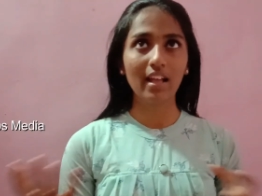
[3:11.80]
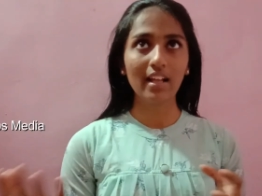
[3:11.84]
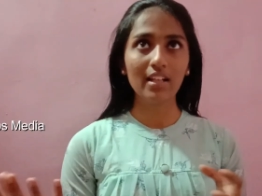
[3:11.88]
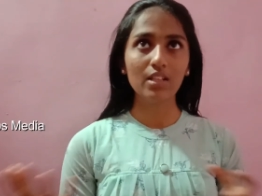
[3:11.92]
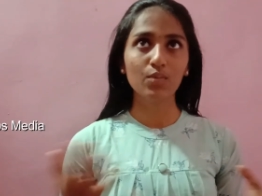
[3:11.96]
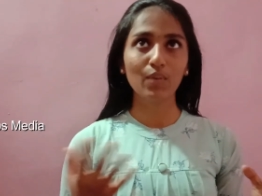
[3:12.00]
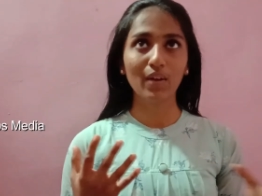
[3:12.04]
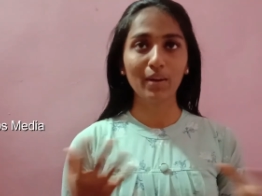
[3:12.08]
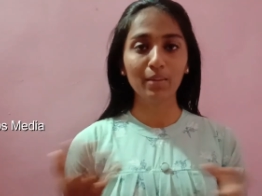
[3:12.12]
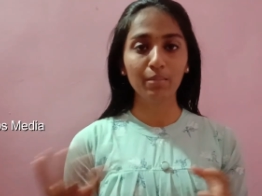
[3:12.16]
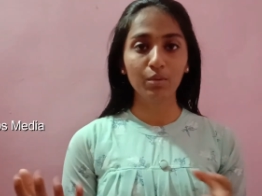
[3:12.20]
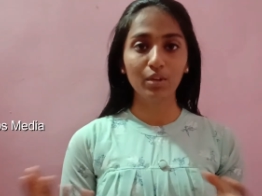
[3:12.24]

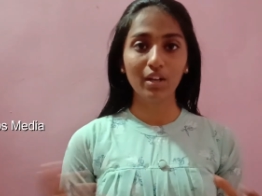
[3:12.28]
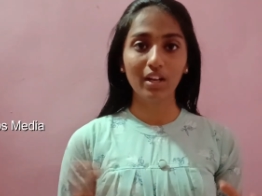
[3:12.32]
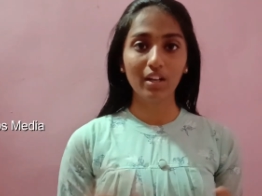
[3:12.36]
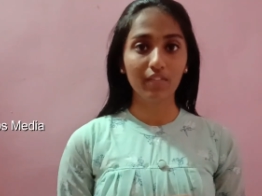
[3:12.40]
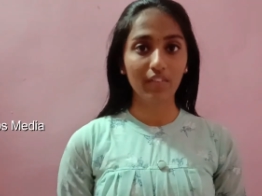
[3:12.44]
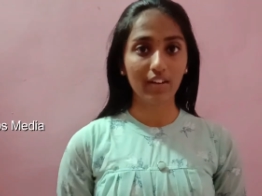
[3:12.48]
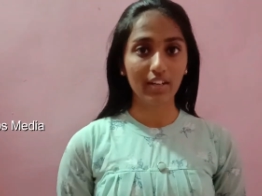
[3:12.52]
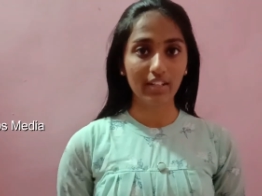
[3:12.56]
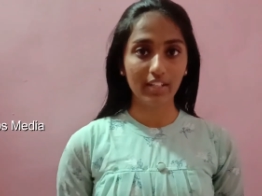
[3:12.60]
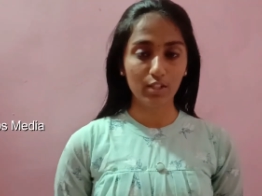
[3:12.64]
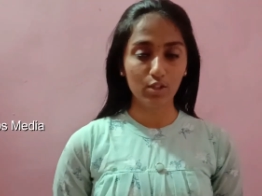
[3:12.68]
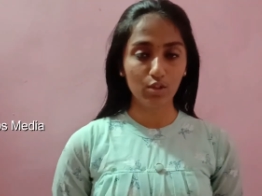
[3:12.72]
one more
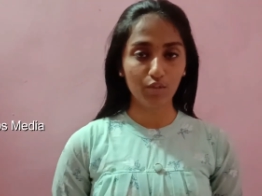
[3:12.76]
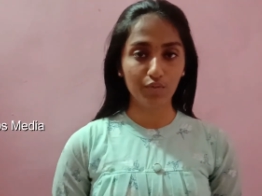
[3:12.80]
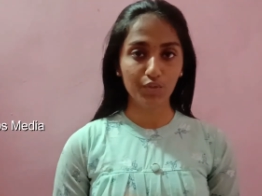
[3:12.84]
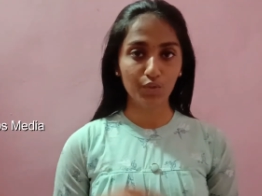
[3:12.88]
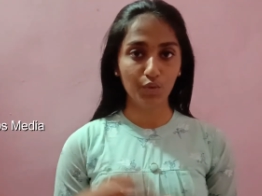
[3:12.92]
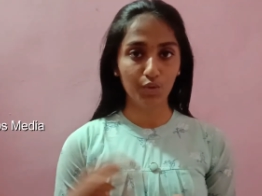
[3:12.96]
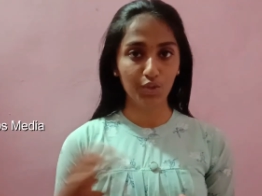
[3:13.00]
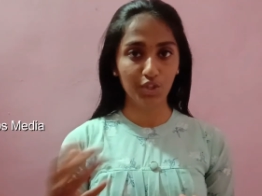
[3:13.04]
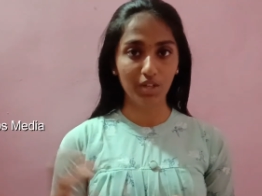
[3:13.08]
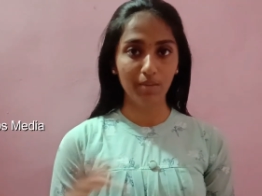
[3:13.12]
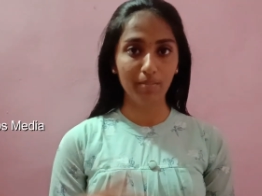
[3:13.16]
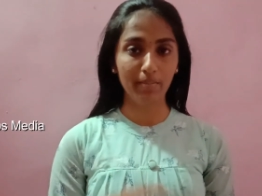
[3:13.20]
advantage of
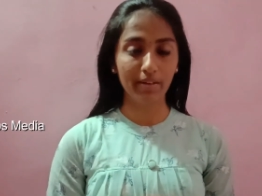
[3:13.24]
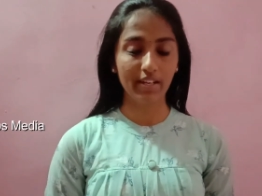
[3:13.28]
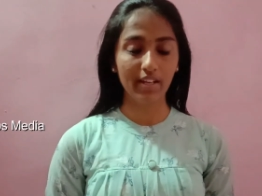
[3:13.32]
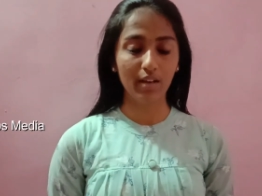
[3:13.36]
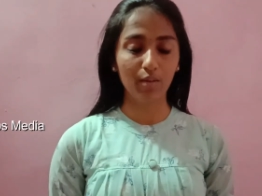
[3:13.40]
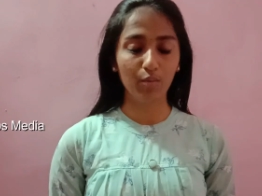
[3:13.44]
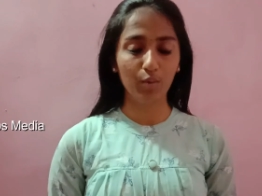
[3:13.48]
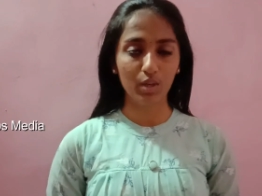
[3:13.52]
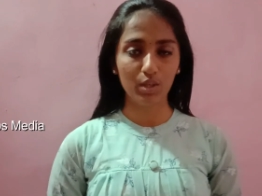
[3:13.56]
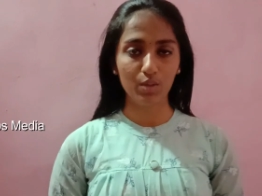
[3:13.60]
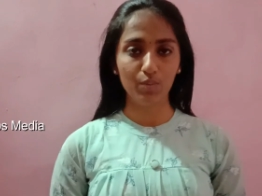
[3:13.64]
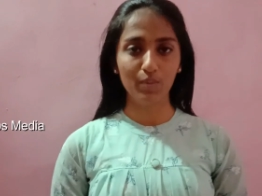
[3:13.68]
social
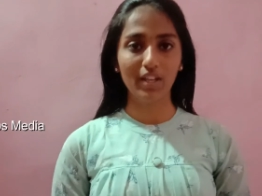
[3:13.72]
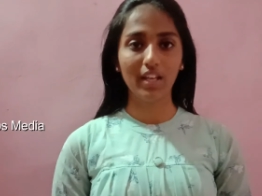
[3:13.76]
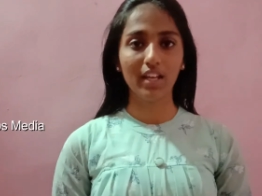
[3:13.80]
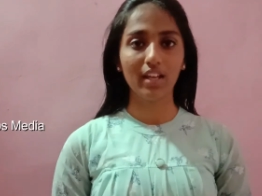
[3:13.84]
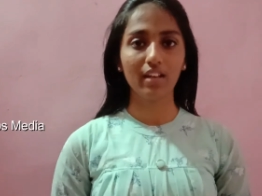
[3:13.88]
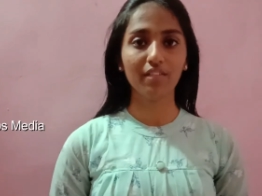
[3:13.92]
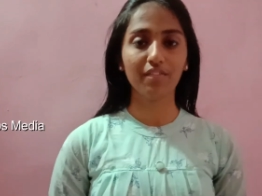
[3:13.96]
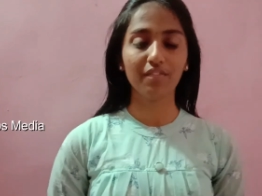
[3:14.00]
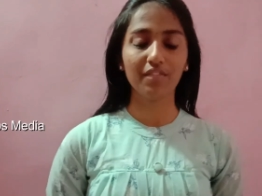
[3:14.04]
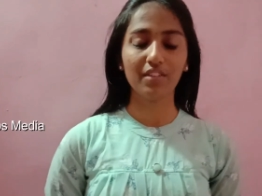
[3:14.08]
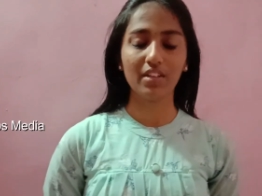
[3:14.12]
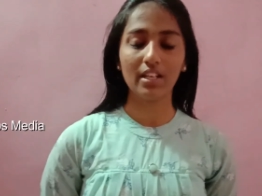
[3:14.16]
media, what we
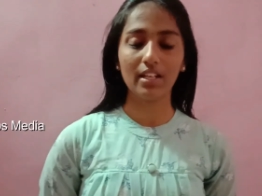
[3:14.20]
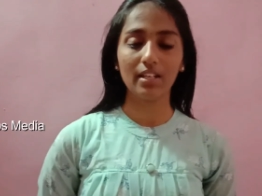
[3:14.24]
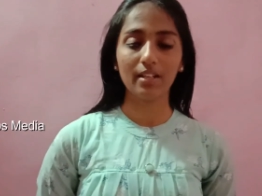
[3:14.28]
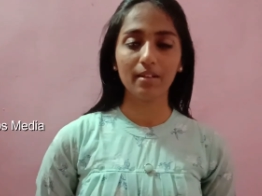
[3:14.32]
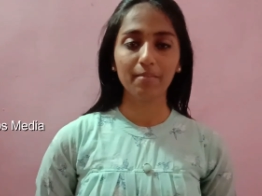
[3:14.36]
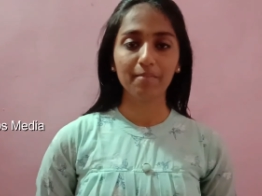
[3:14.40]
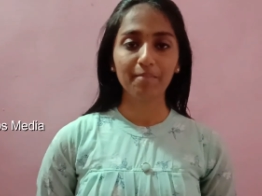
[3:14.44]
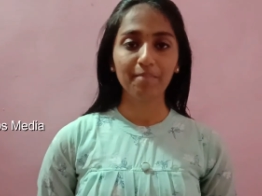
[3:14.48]
can feel.